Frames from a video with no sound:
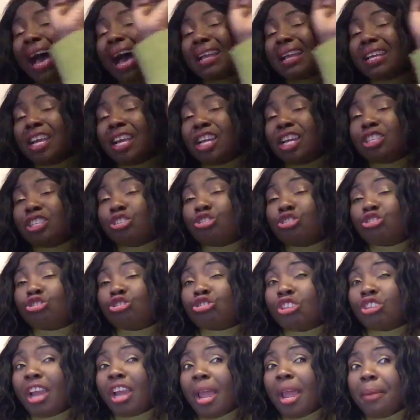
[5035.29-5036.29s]
his
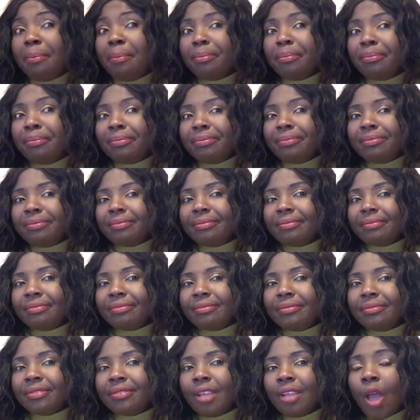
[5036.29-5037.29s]
dream
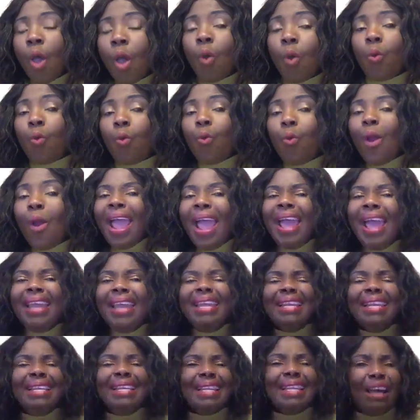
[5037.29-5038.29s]

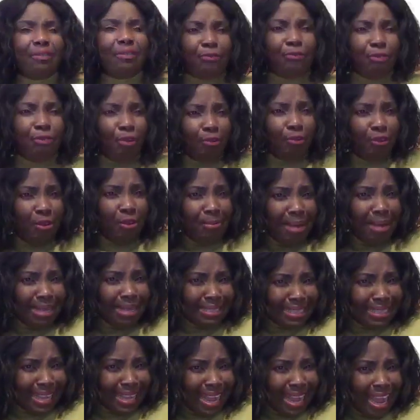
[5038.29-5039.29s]
when the
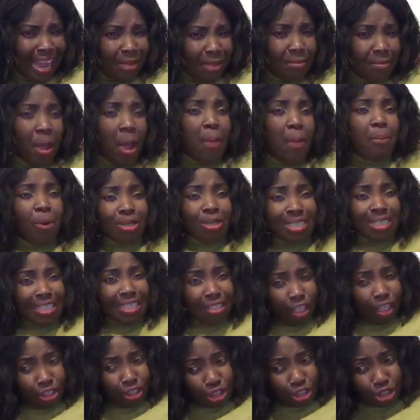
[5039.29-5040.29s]
fulfillment came, but
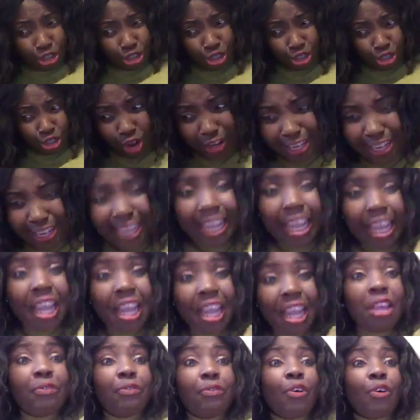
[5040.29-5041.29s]
in the journey,
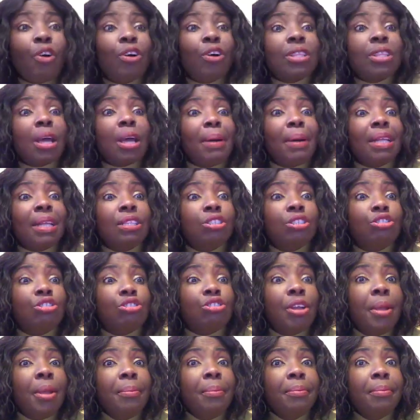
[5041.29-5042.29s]
he forgot about the
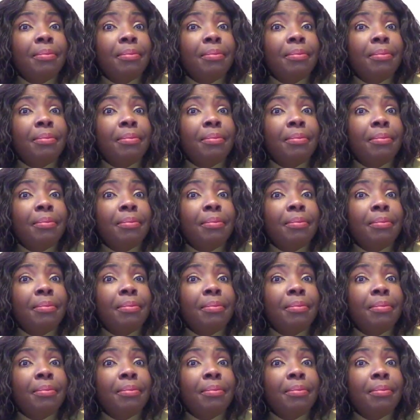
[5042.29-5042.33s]
dream.